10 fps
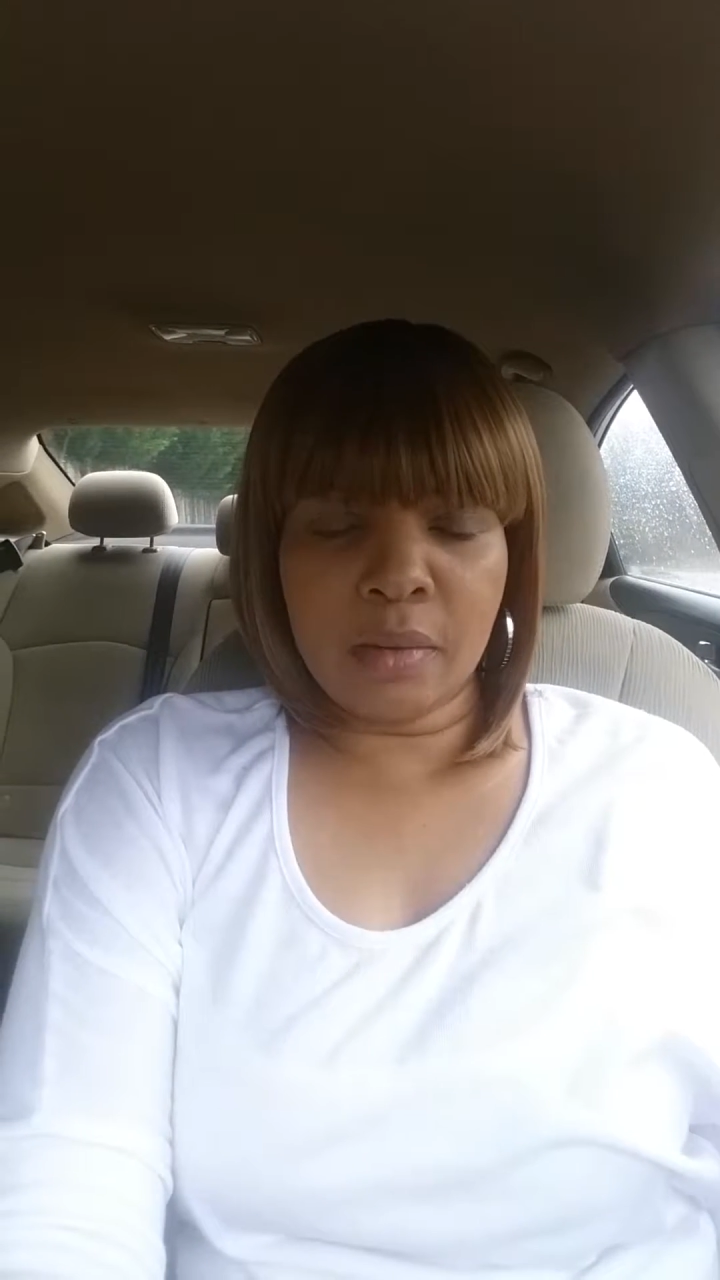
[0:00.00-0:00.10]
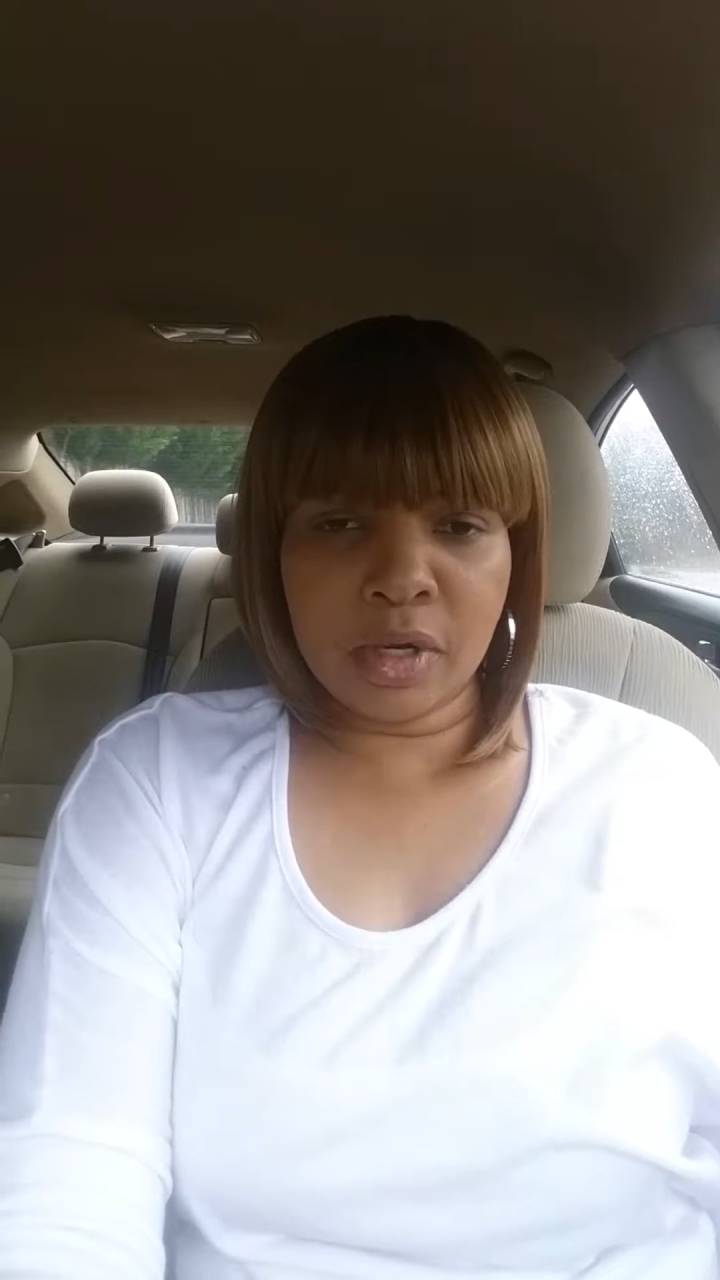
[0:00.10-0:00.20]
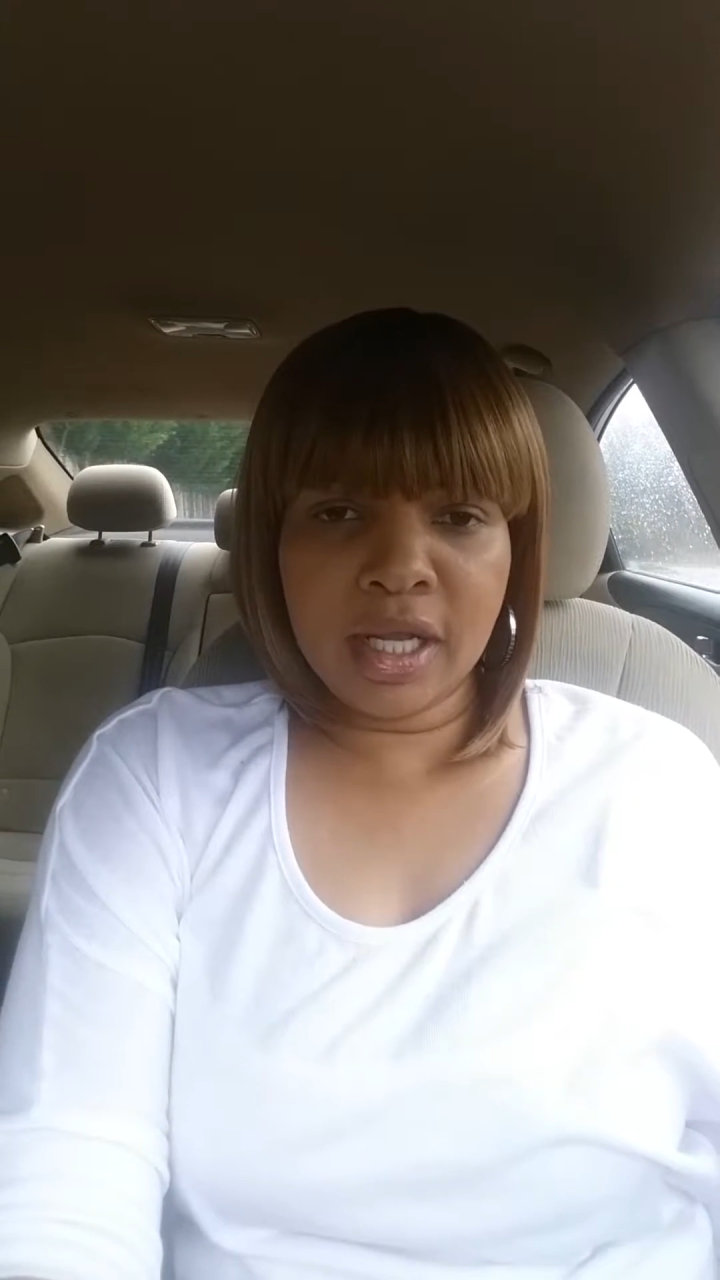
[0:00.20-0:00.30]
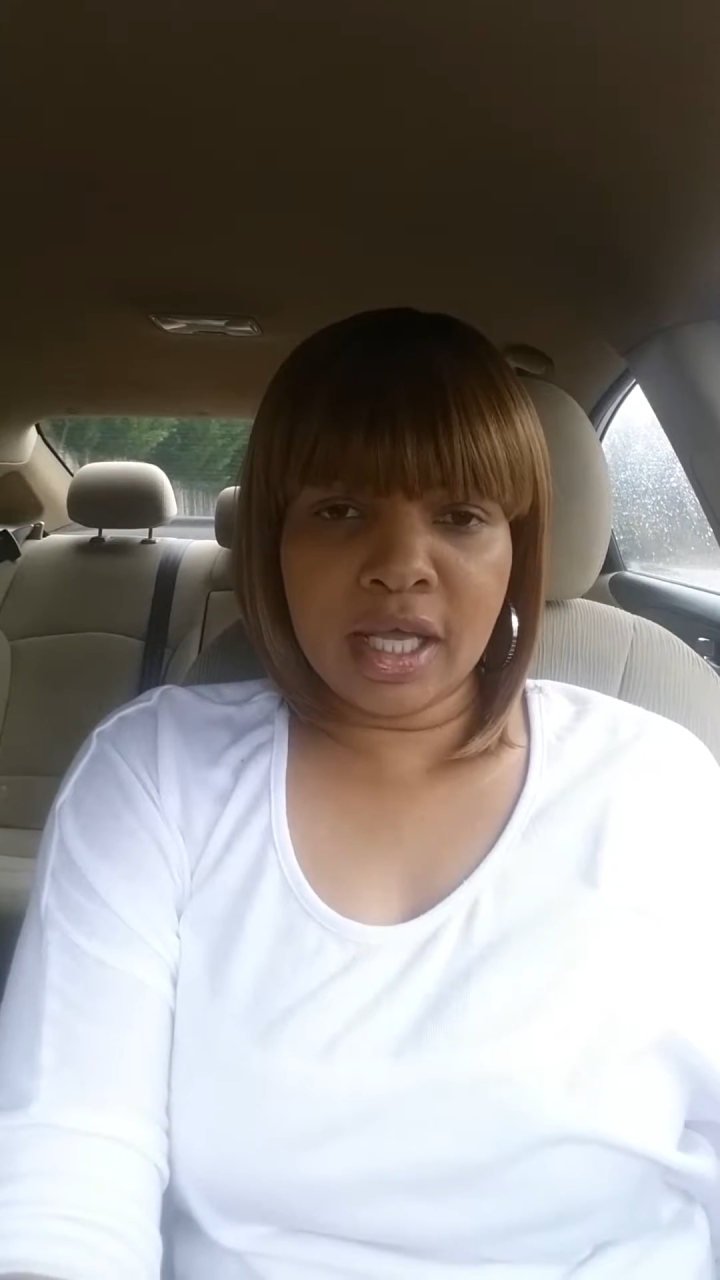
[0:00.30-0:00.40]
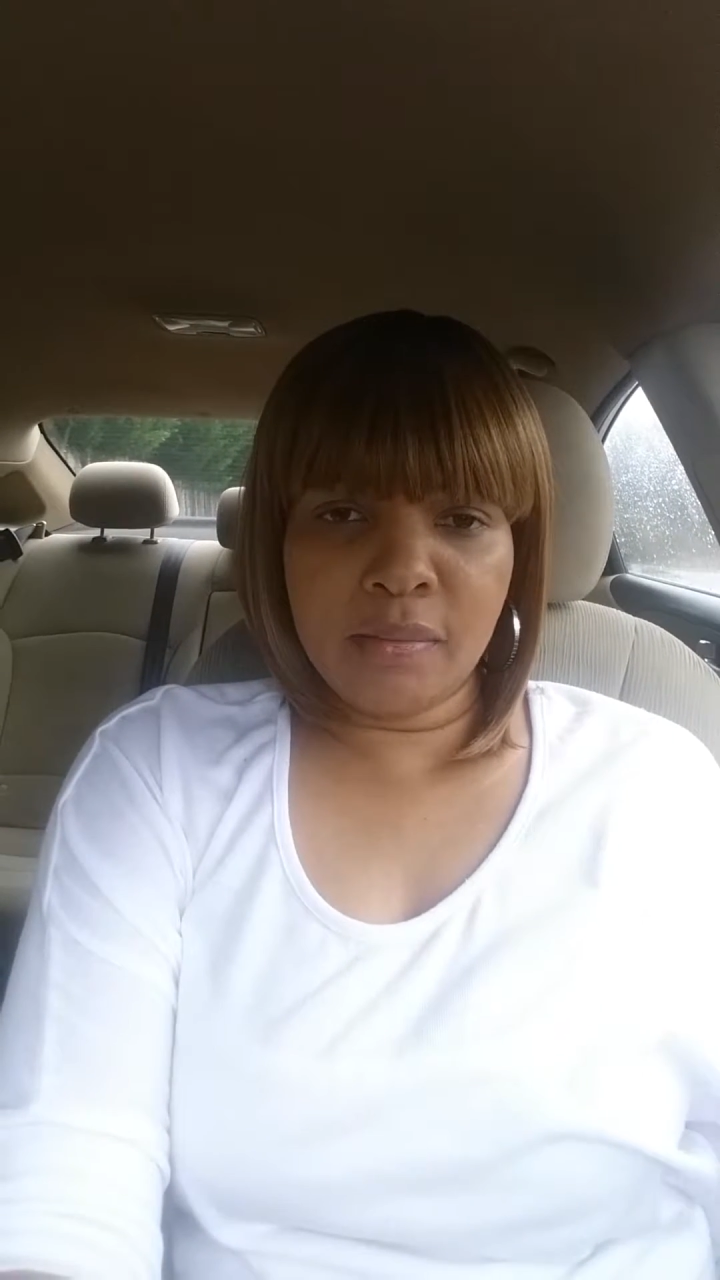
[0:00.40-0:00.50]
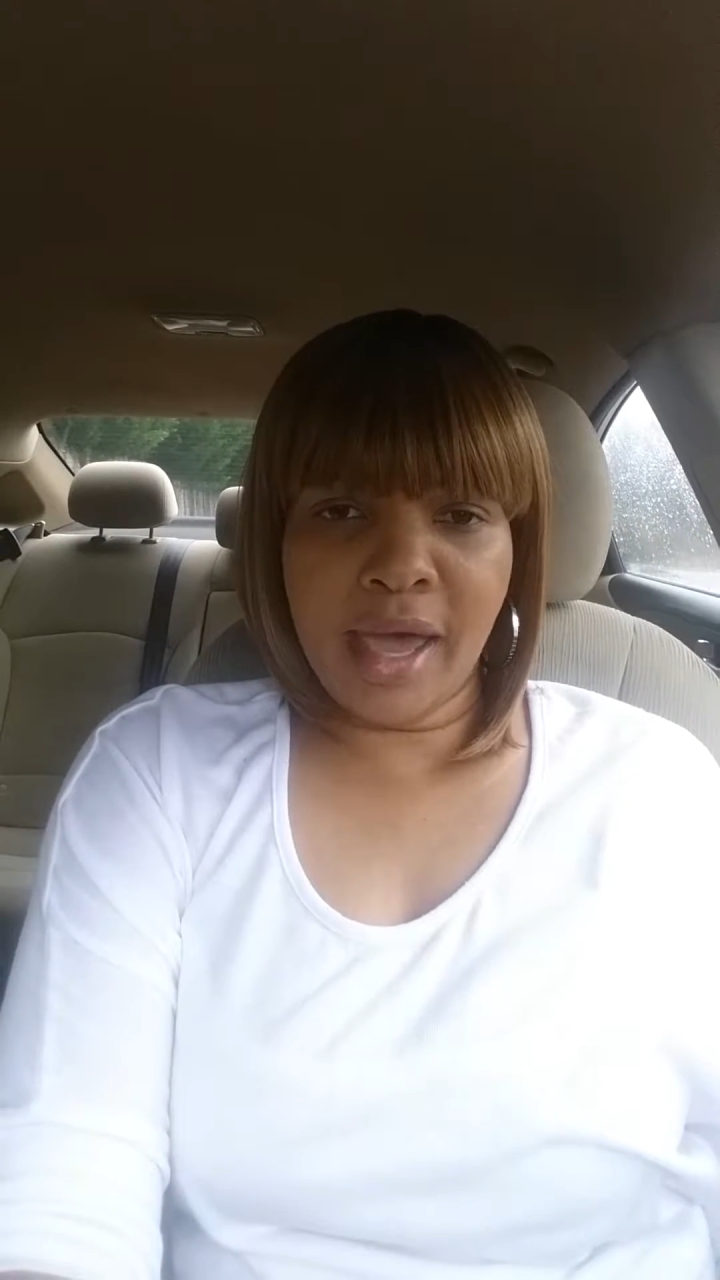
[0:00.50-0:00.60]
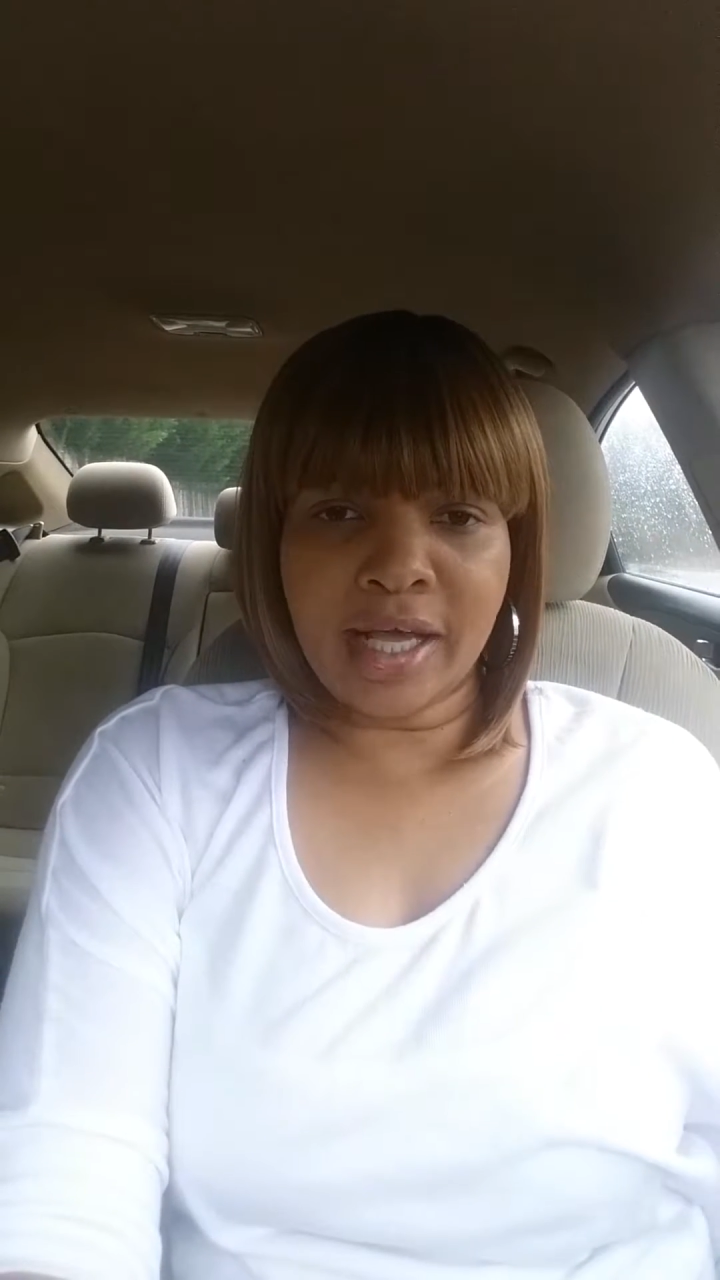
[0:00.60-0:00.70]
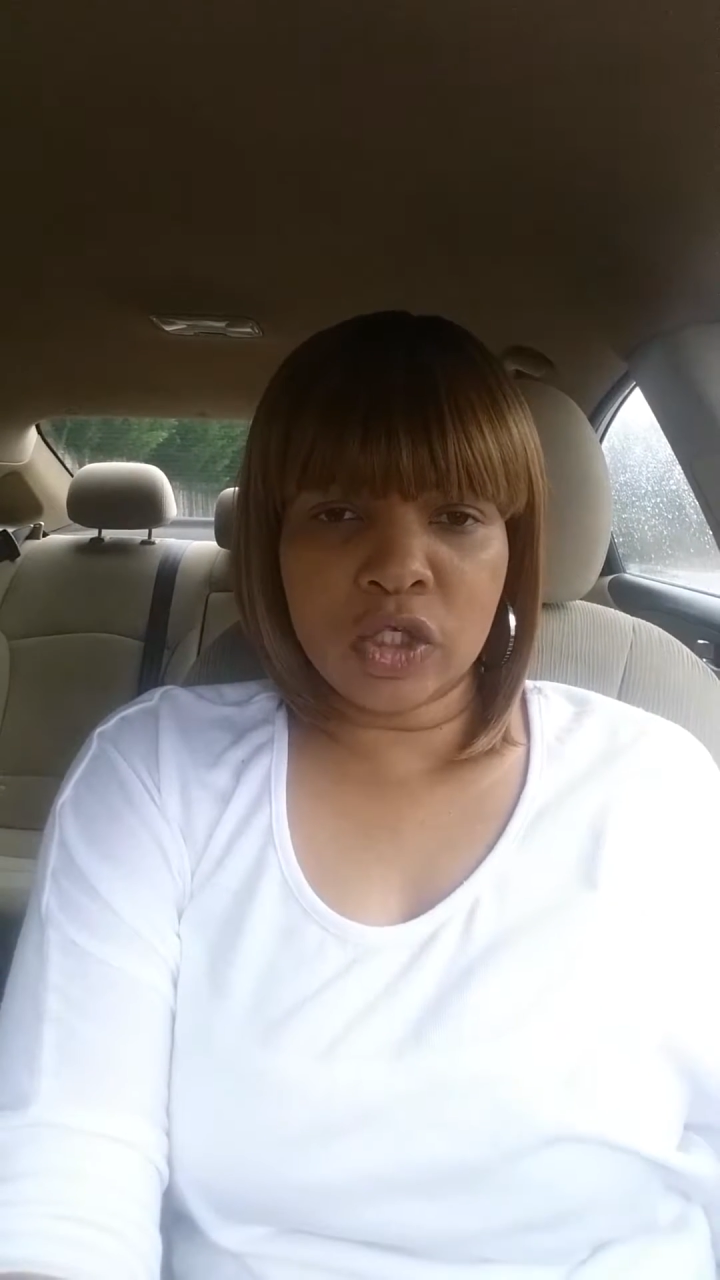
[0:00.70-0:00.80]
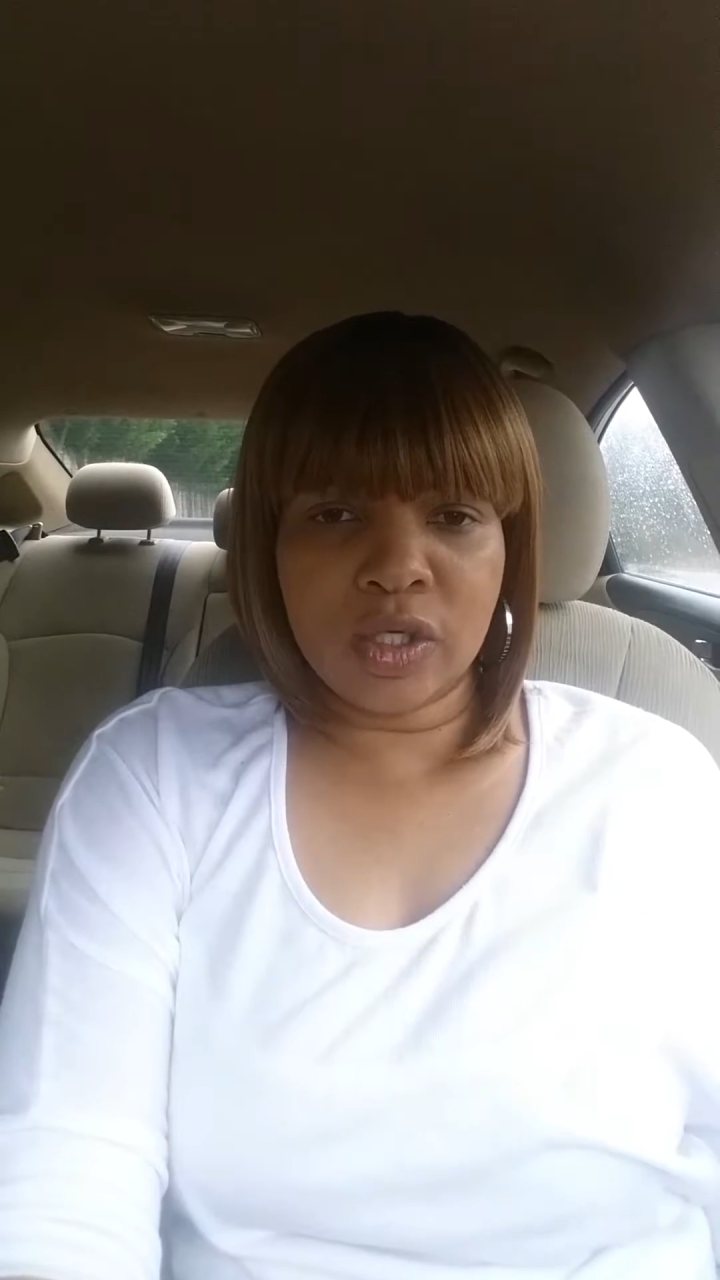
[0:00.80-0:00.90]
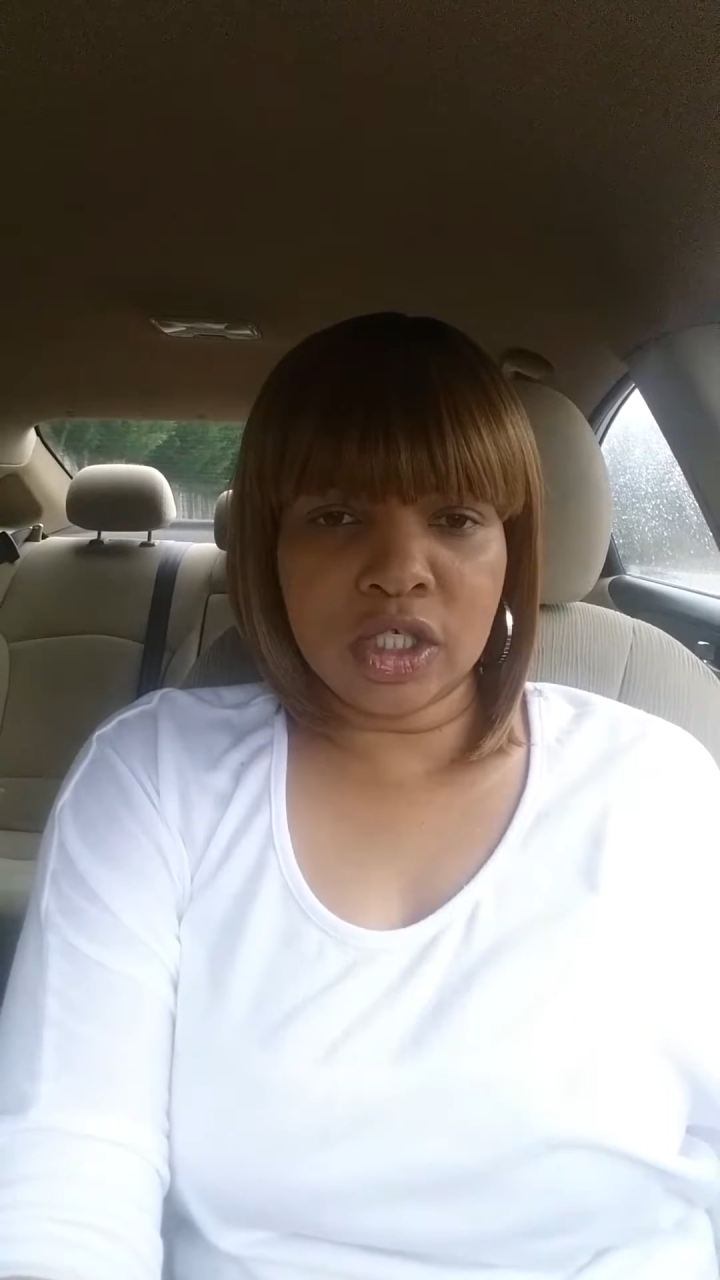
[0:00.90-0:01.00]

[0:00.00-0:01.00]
I'm going to get back to it,